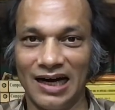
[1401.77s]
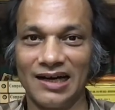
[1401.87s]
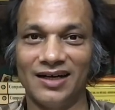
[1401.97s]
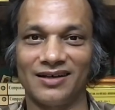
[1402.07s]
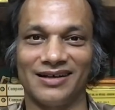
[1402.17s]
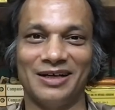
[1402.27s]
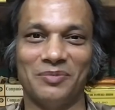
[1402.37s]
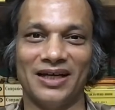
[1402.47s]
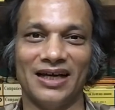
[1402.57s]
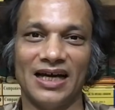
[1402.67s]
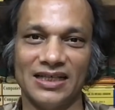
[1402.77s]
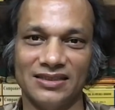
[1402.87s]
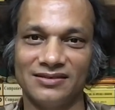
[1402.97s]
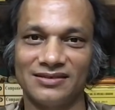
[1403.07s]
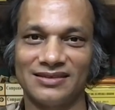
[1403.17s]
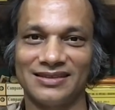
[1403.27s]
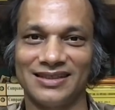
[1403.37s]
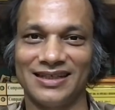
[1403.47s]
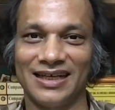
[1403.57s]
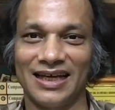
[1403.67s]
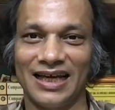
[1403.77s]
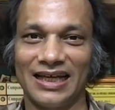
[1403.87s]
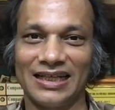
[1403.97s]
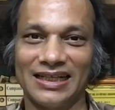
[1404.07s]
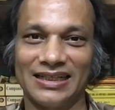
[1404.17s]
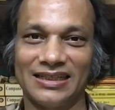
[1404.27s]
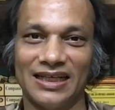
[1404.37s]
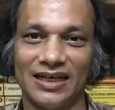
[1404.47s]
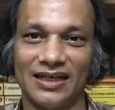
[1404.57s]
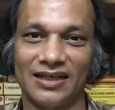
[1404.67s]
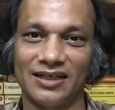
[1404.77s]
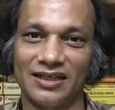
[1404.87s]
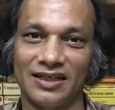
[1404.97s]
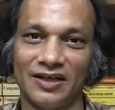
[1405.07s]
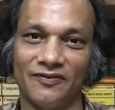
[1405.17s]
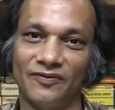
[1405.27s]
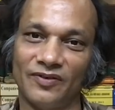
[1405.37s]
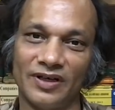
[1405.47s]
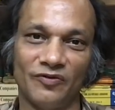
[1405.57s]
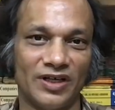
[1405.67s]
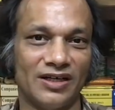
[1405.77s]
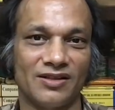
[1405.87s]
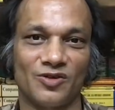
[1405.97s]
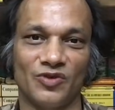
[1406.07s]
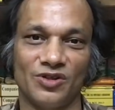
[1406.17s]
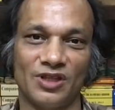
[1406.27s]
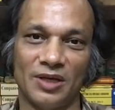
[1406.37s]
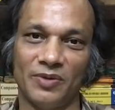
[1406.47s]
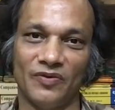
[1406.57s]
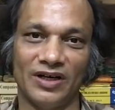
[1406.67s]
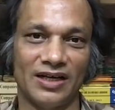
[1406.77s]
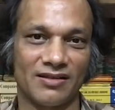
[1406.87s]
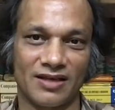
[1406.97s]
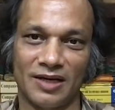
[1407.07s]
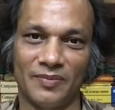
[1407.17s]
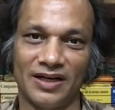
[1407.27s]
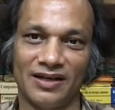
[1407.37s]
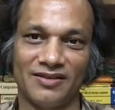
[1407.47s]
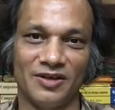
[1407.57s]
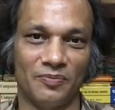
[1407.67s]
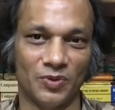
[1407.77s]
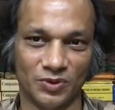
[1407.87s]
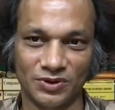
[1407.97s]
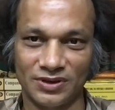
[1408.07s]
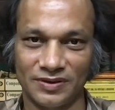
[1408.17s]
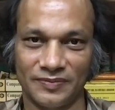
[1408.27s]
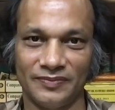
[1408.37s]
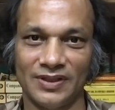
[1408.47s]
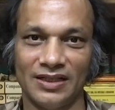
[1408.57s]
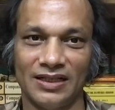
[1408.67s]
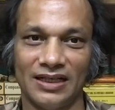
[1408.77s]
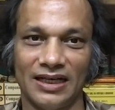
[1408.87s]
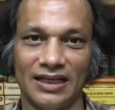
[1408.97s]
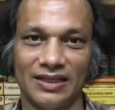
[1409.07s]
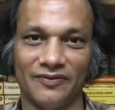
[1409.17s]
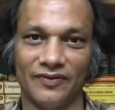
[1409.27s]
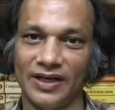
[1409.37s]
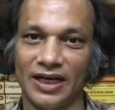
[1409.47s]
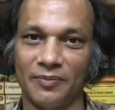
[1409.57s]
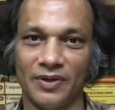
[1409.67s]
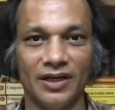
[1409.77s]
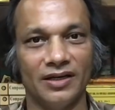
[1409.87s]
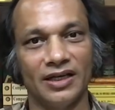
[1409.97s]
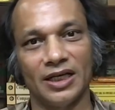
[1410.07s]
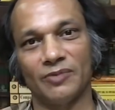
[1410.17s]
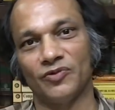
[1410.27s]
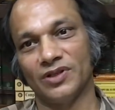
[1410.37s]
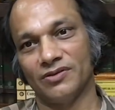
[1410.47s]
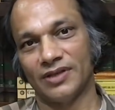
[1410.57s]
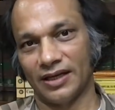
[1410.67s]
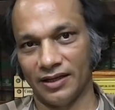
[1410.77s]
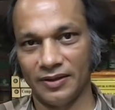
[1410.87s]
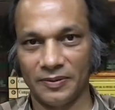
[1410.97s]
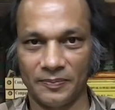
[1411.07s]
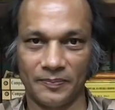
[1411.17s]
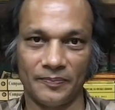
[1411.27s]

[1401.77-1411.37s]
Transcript: hunger in my eyes that one witness of the same event has come and has deposed, and the way I'm gearing up for the second,